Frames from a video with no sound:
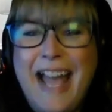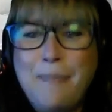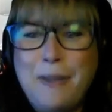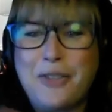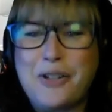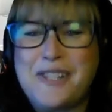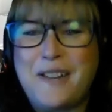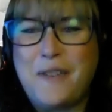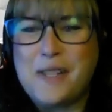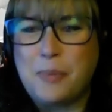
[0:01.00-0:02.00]
Happy
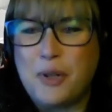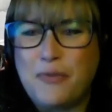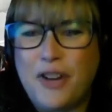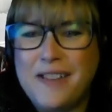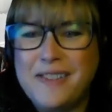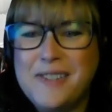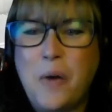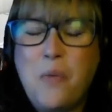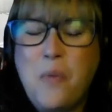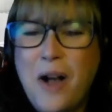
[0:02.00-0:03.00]
Thursday, Facebook friends.
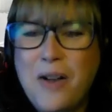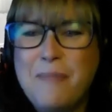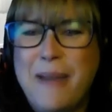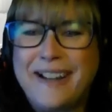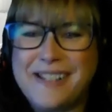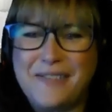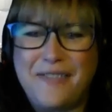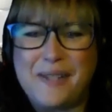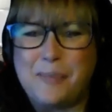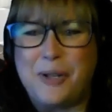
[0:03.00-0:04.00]
Welcome back to
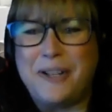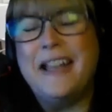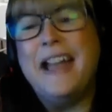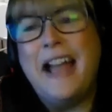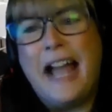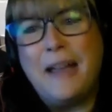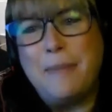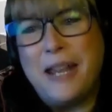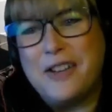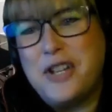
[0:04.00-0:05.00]
Facebook.
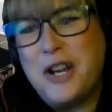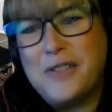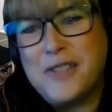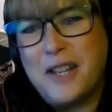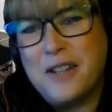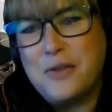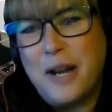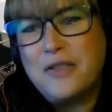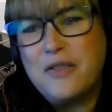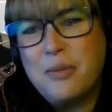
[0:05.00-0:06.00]
I'm Angie Garza,
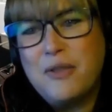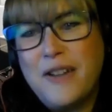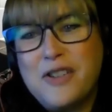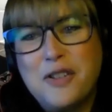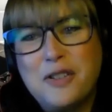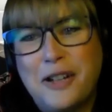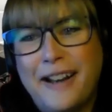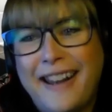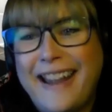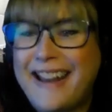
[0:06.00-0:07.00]
Director of Professional
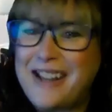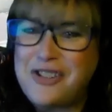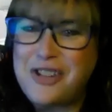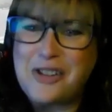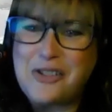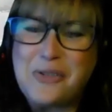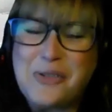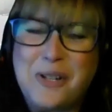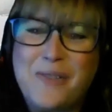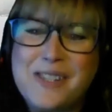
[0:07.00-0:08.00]
Learning and Educational
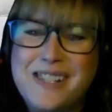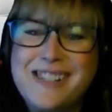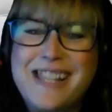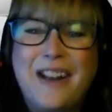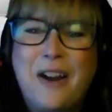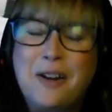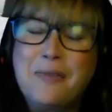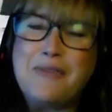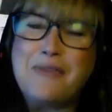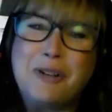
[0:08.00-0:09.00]
Services at
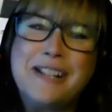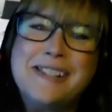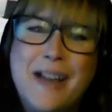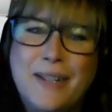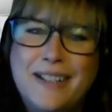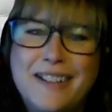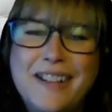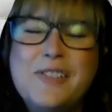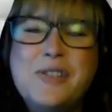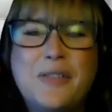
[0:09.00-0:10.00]
ROE
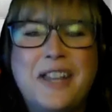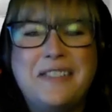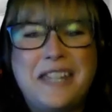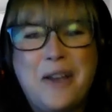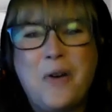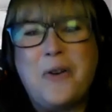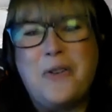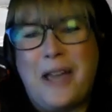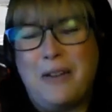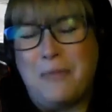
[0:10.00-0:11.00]
47, serving Lee,
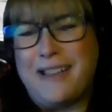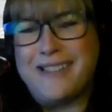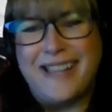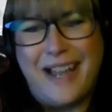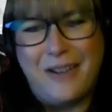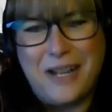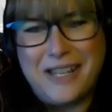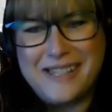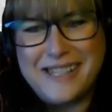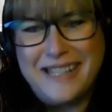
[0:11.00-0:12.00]
Ogle, and Whiteside
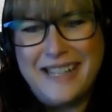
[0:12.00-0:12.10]
counties.